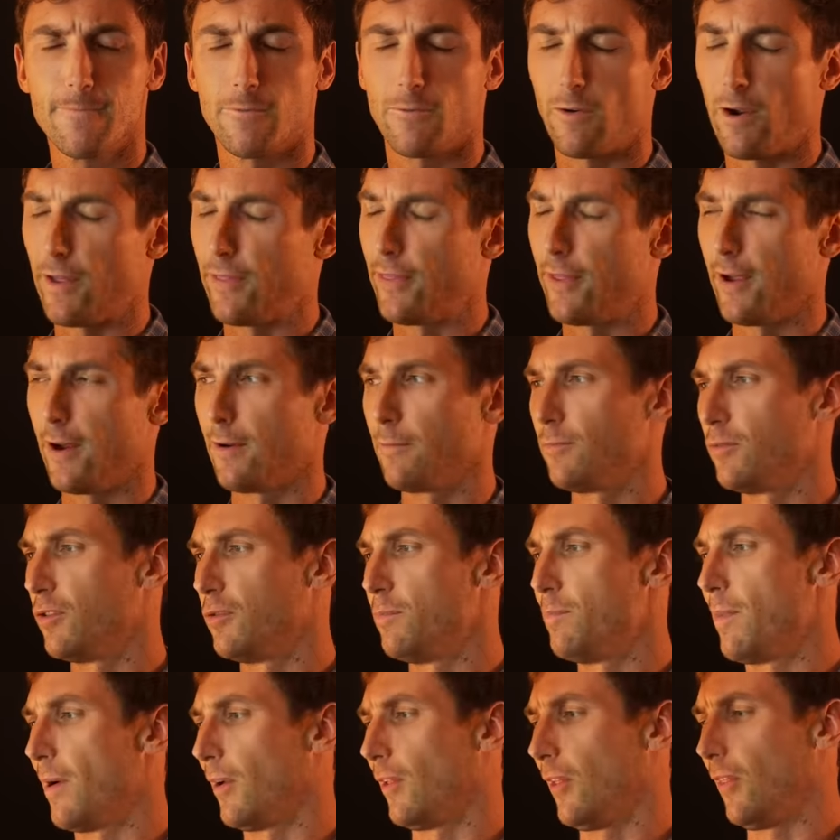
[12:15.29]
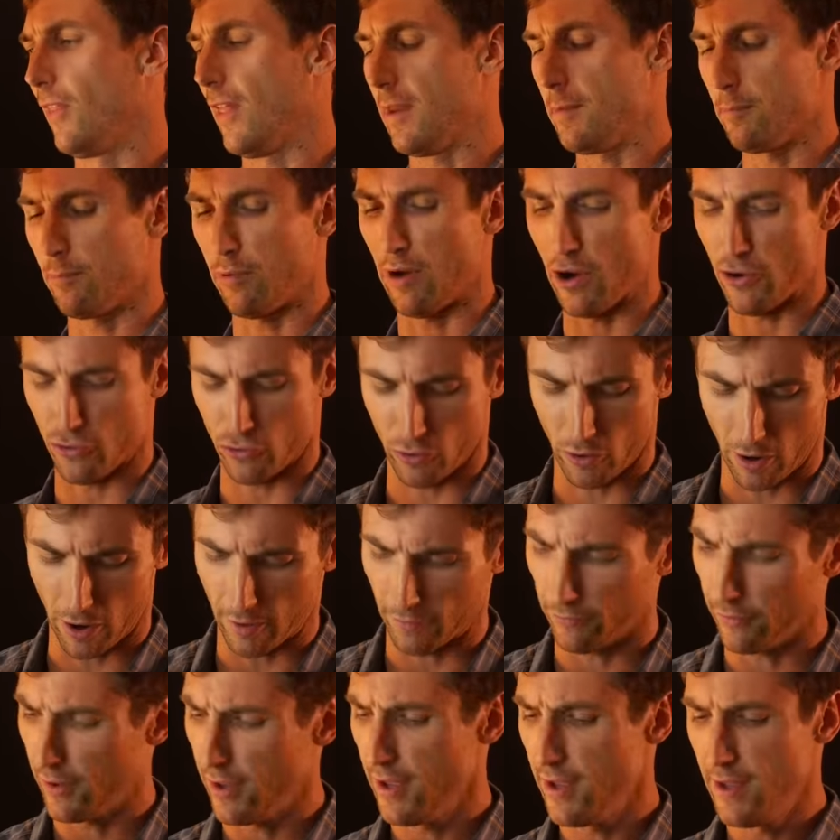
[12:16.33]
right there. Just barely letting pressure
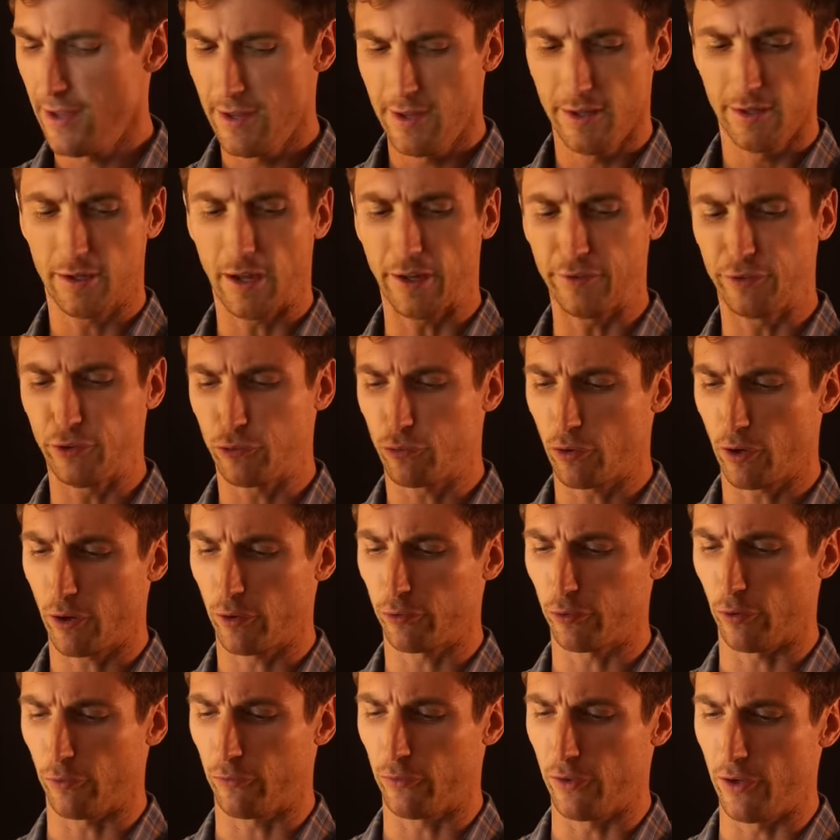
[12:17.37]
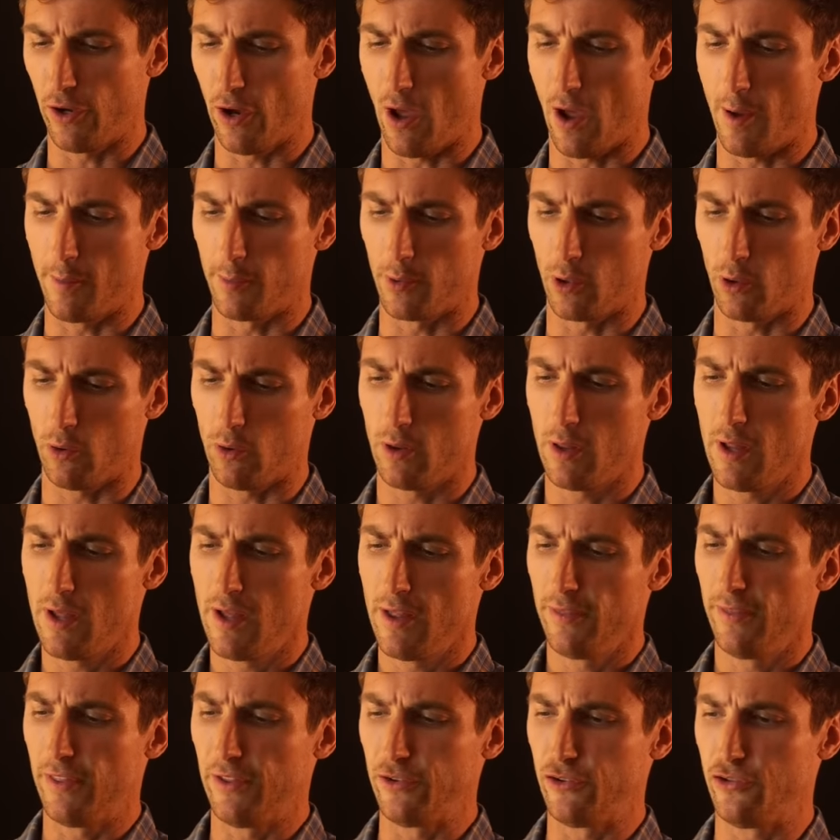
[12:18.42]
off. Geissele triggers are phenomenal.
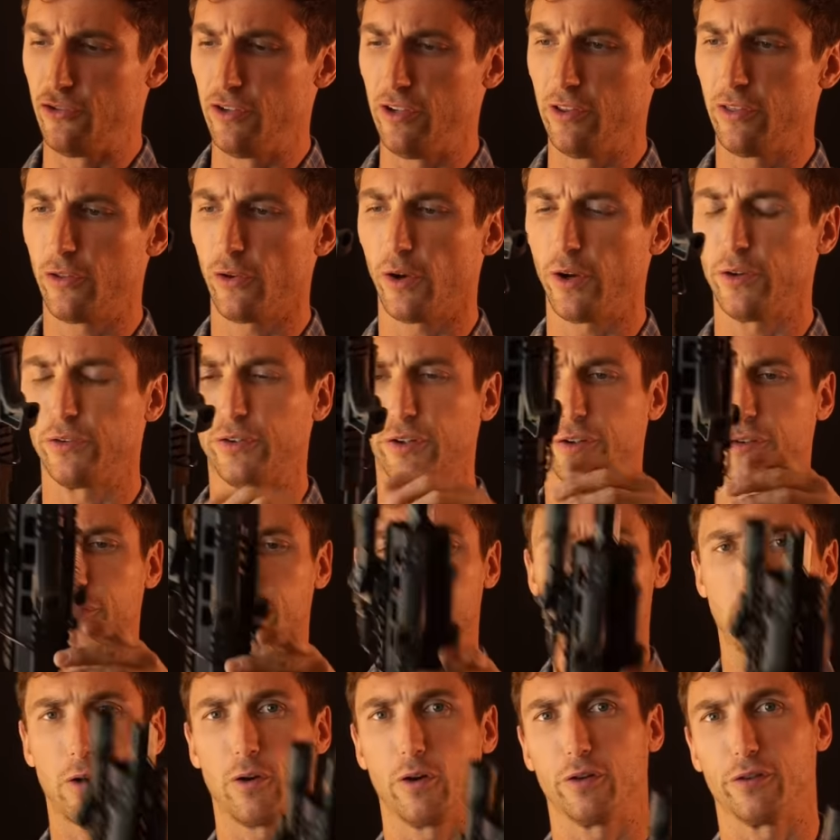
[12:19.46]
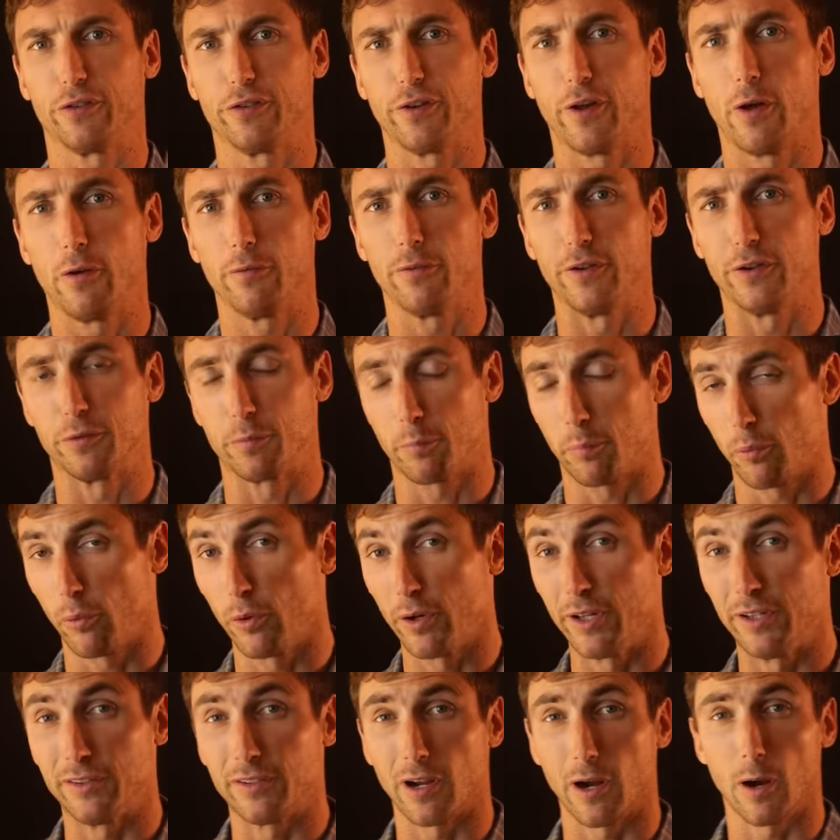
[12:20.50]
The G36 trigger itself is
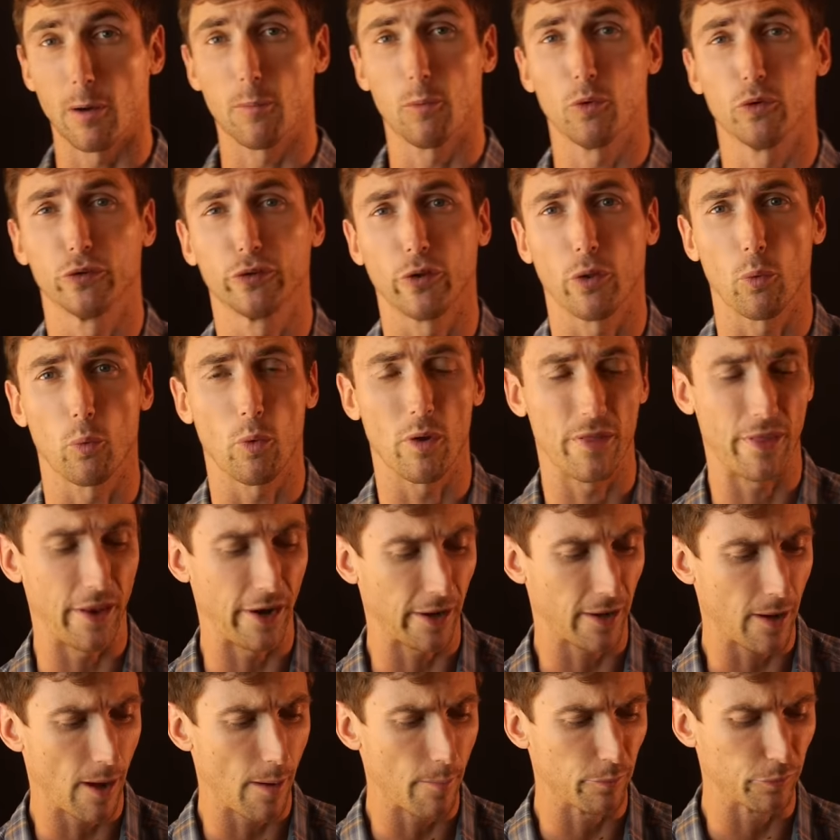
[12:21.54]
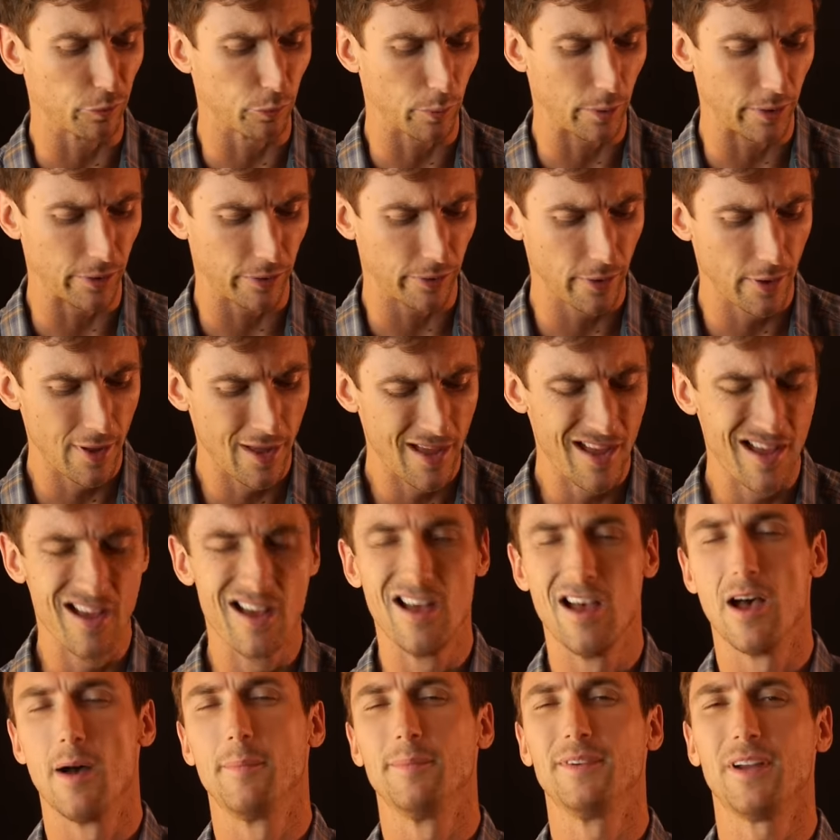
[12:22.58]
pretty terrible. So the one that it comes with,
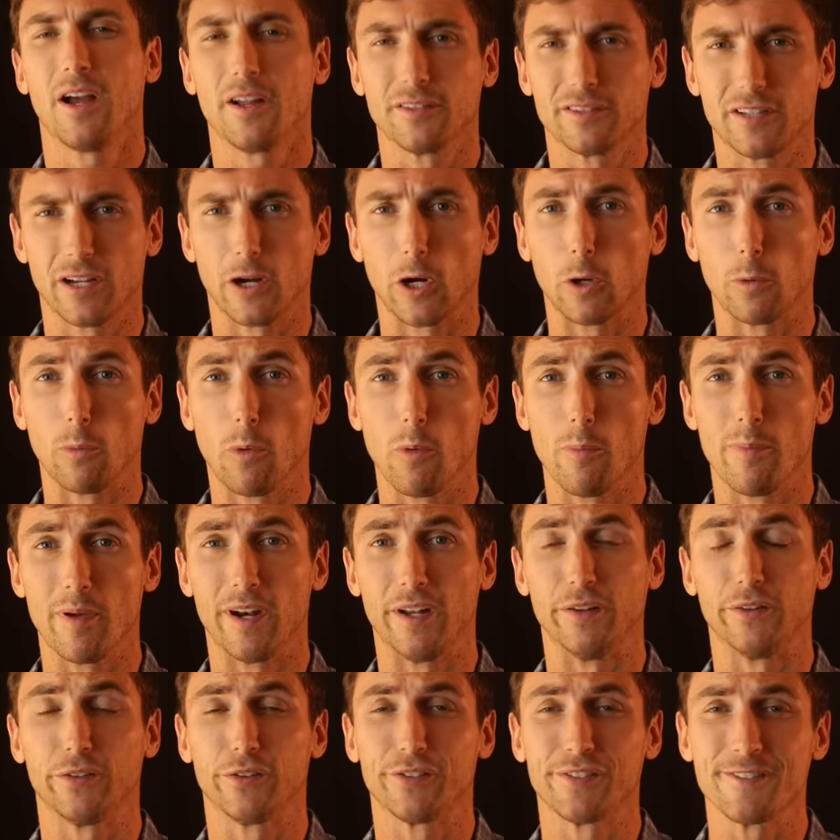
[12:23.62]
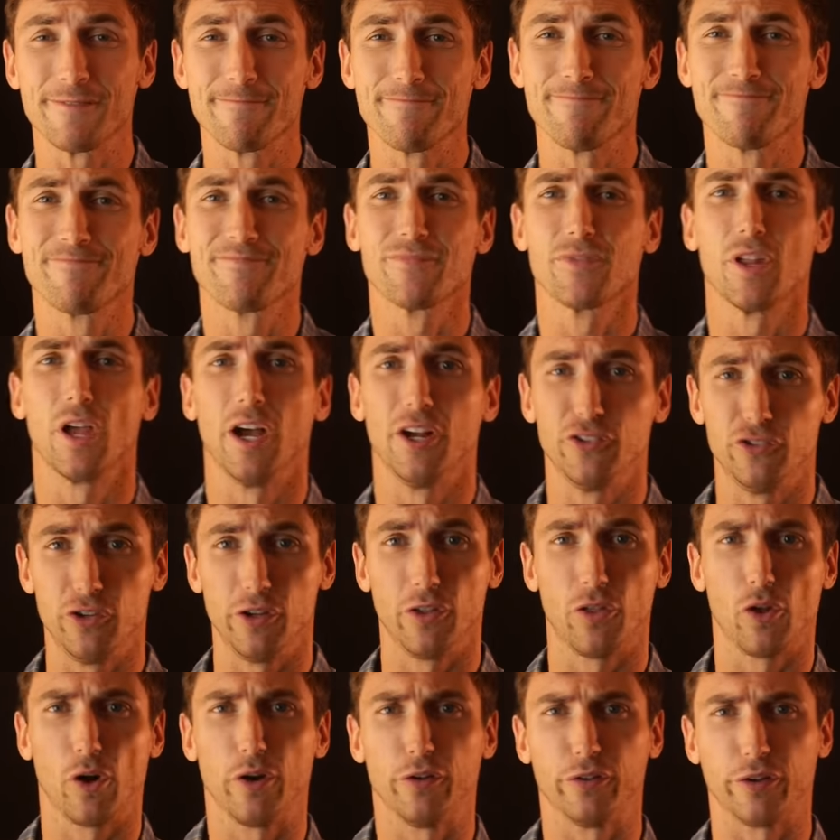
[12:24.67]
not terrible, but it's a
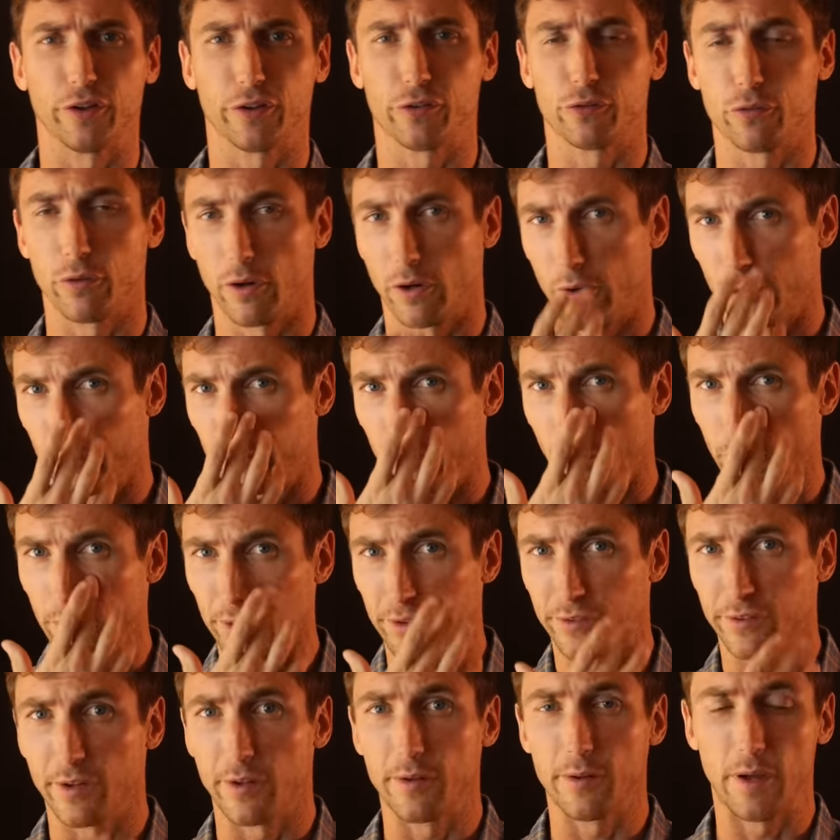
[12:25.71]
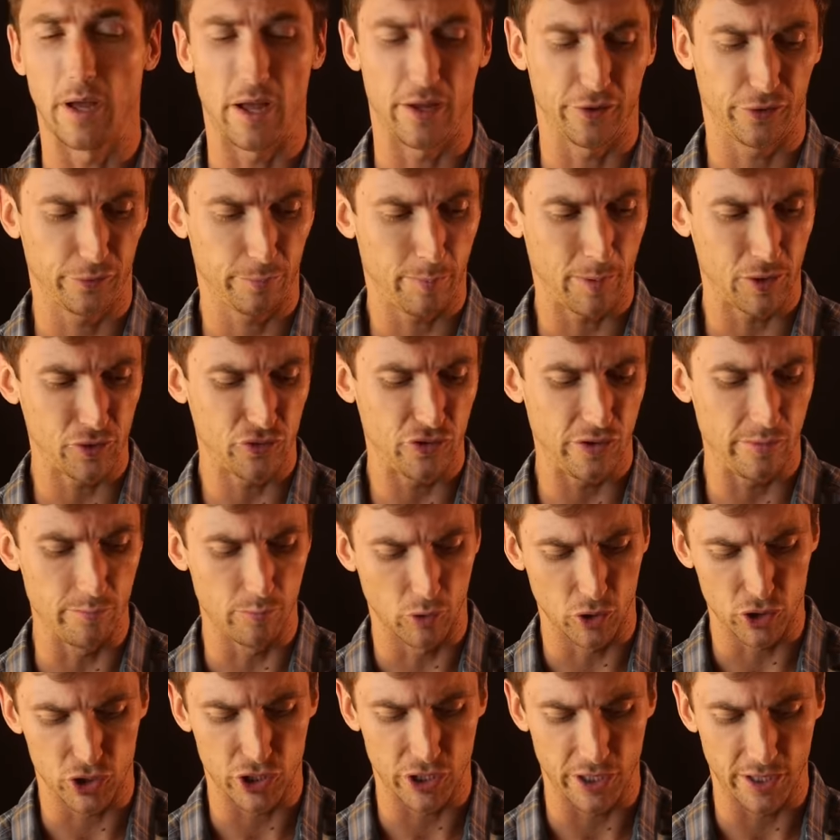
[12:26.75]
G36 trigger. So it's uh, spongy,
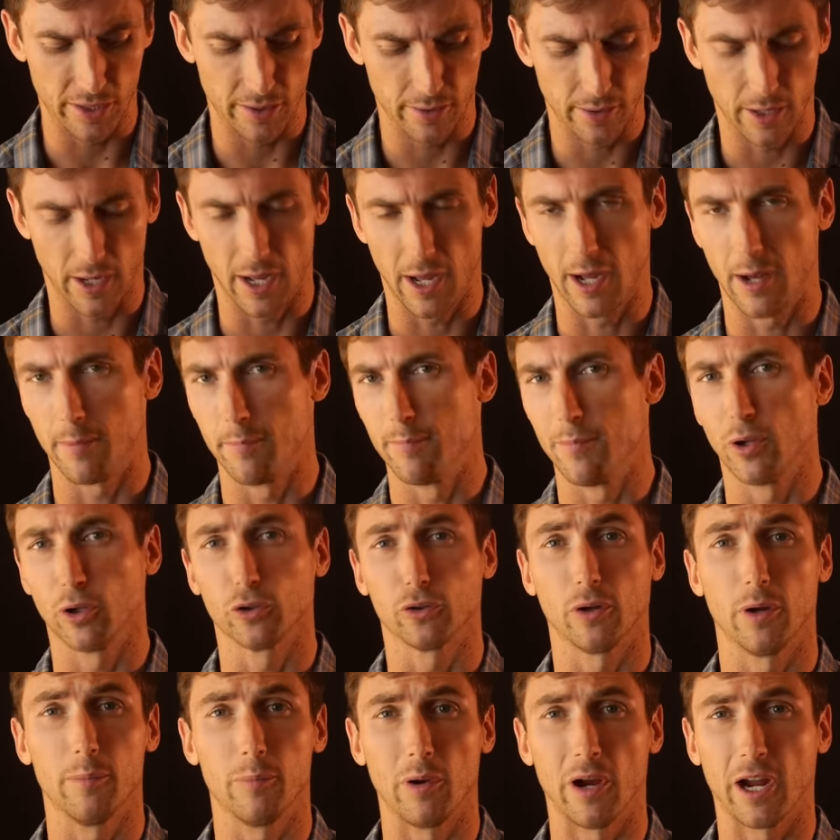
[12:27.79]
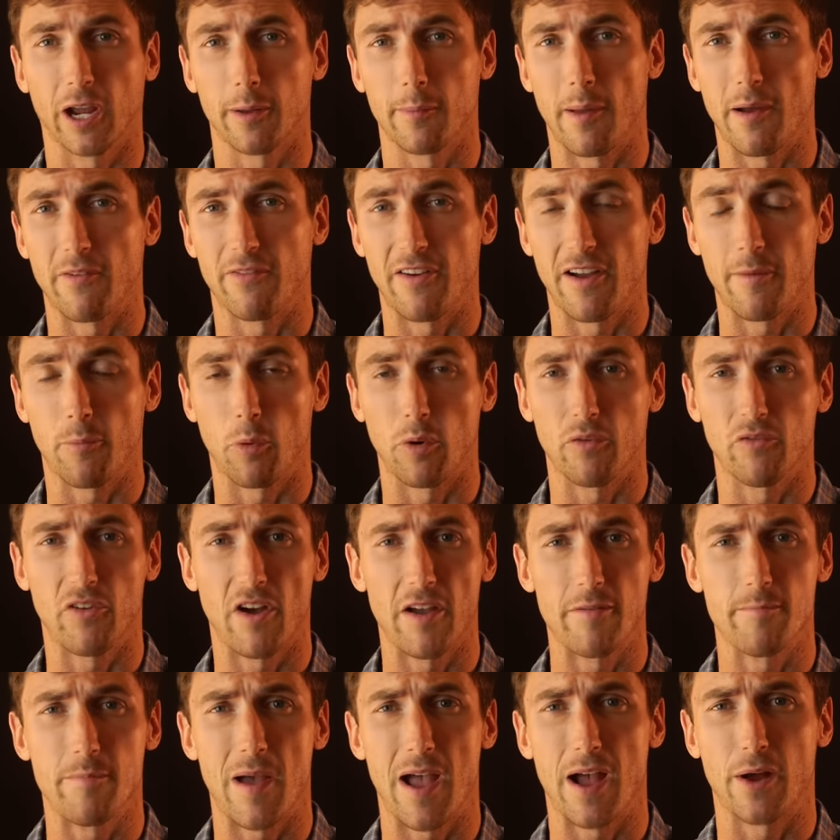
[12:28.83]
mushy, um, military break at about
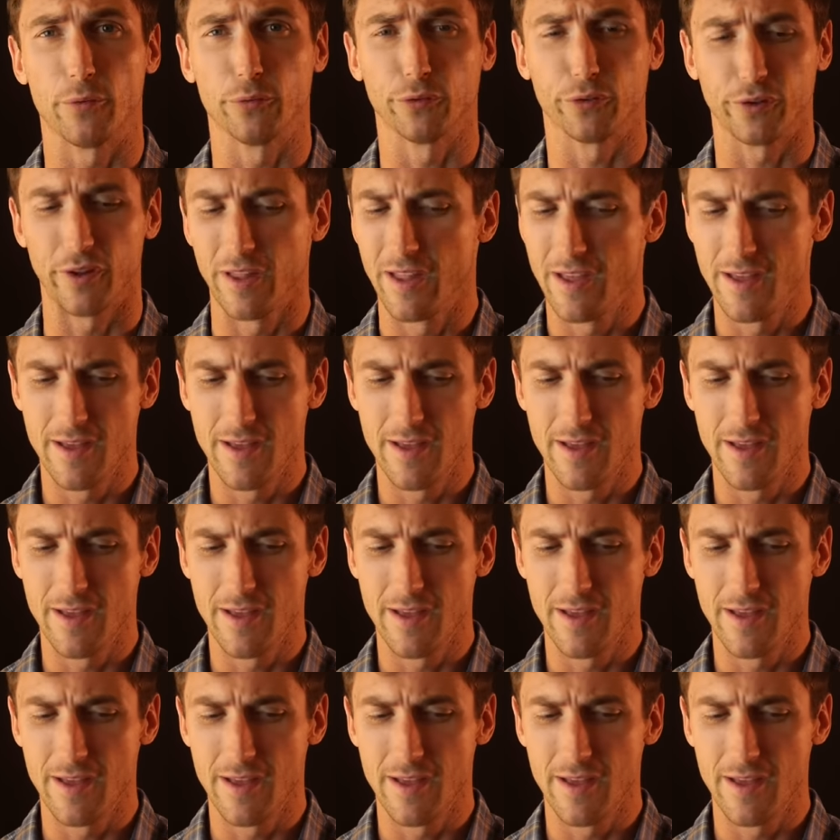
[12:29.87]
5.5 pounds